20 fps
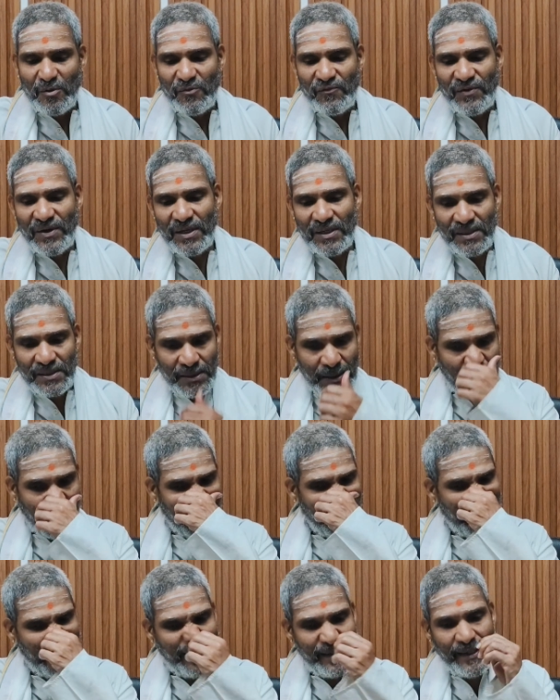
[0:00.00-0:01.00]
for
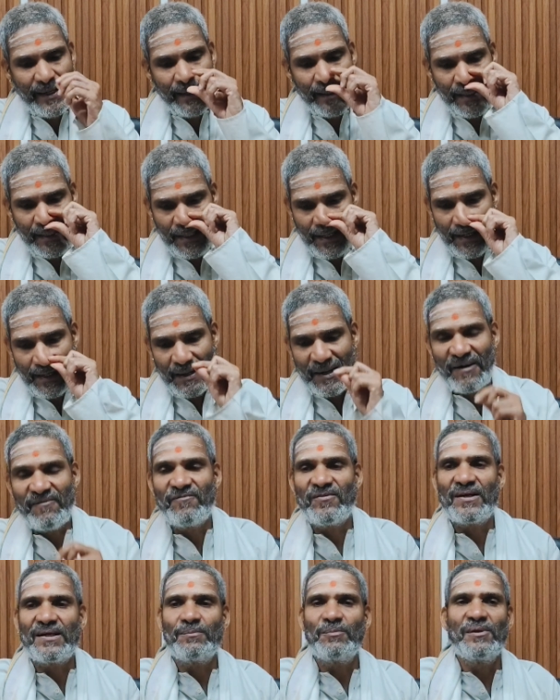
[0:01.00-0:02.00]
leading a
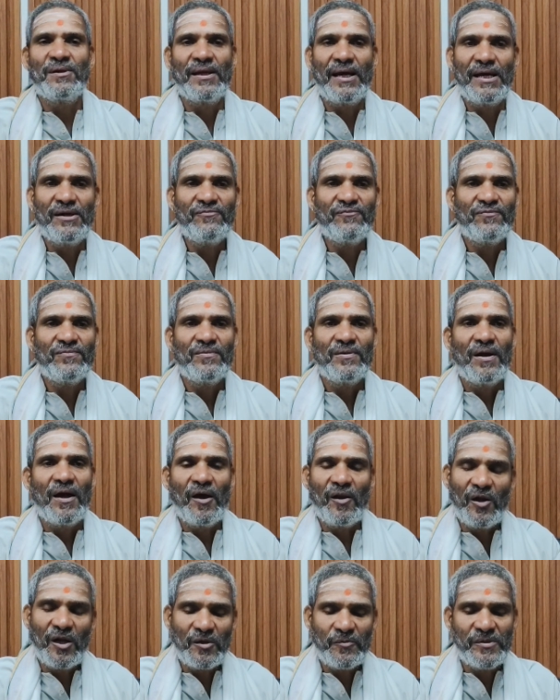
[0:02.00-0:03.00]
comfortable life
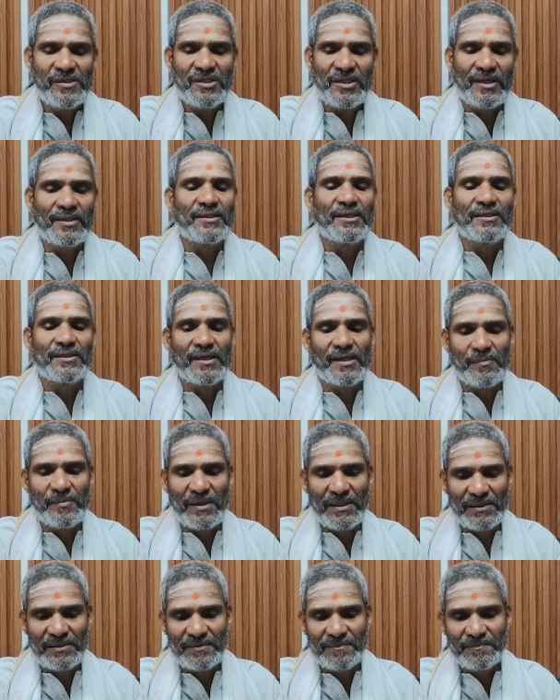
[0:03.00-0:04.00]
along with
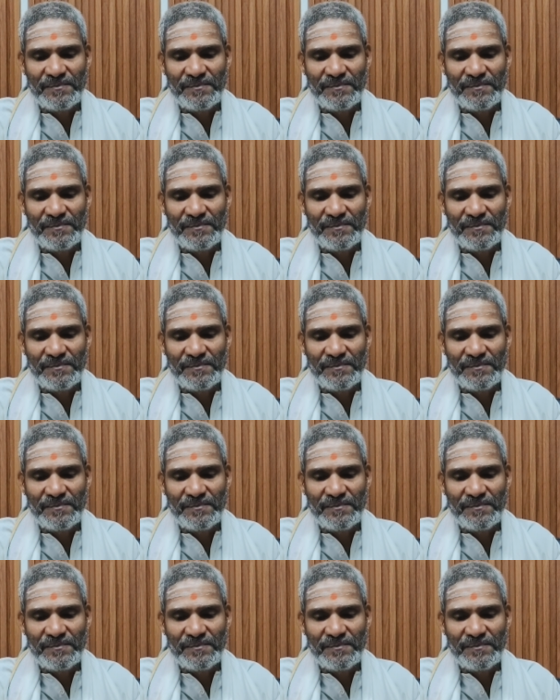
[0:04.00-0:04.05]
entertainment.